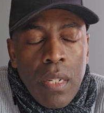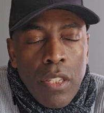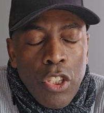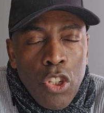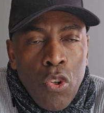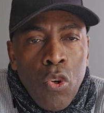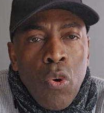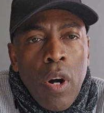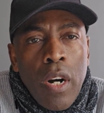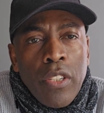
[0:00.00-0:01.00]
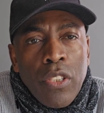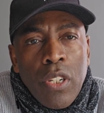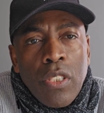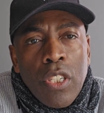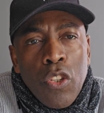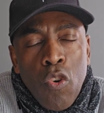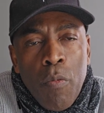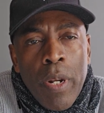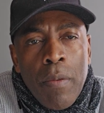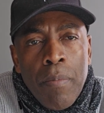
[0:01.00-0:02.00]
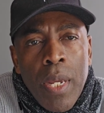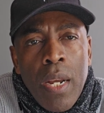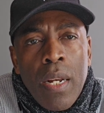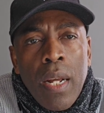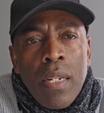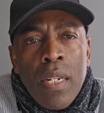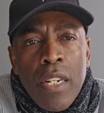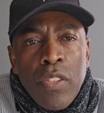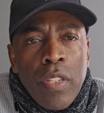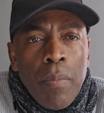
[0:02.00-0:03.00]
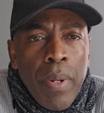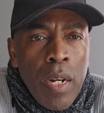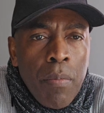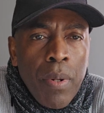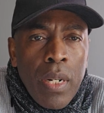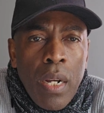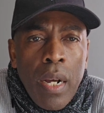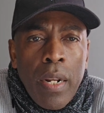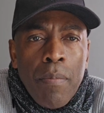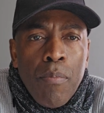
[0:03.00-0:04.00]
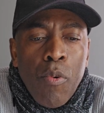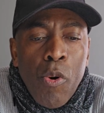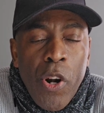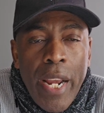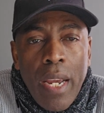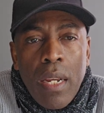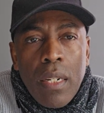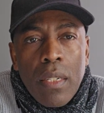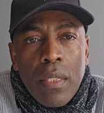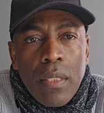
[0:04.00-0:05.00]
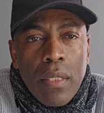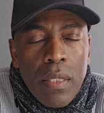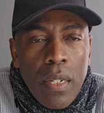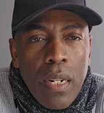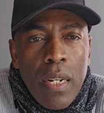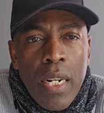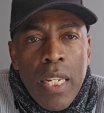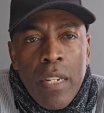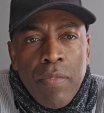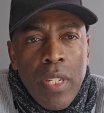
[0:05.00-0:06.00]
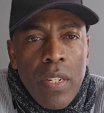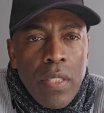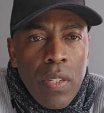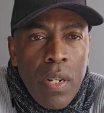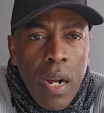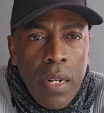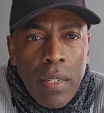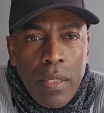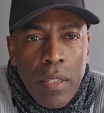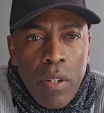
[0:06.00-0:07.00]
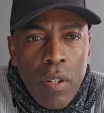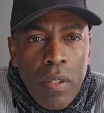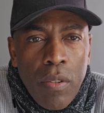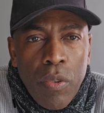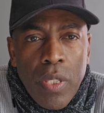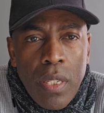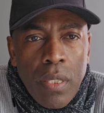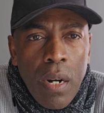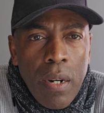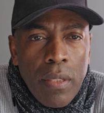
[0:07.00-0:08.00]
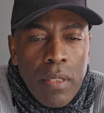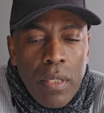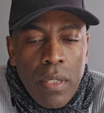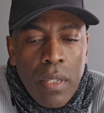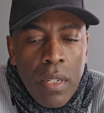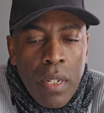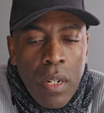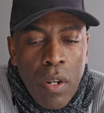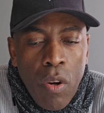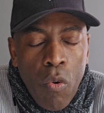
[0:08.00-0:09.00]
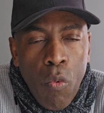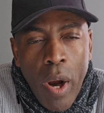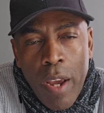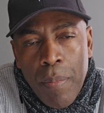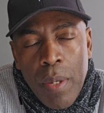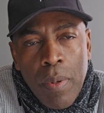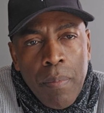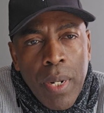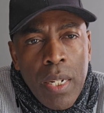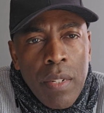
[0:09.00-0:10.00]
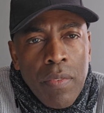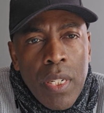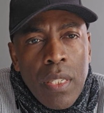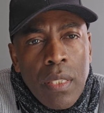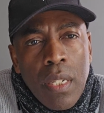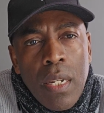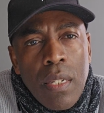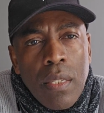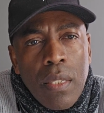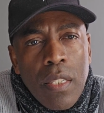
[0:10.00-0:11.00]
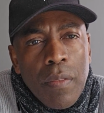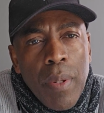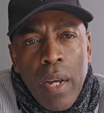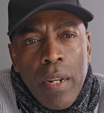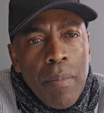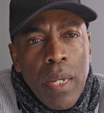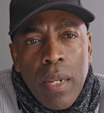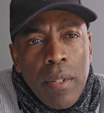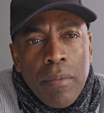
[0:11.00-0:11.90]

You are just a human being that needs to depend upon God and pray and leave things to God who's in charge. Why people believe these things is beyond me.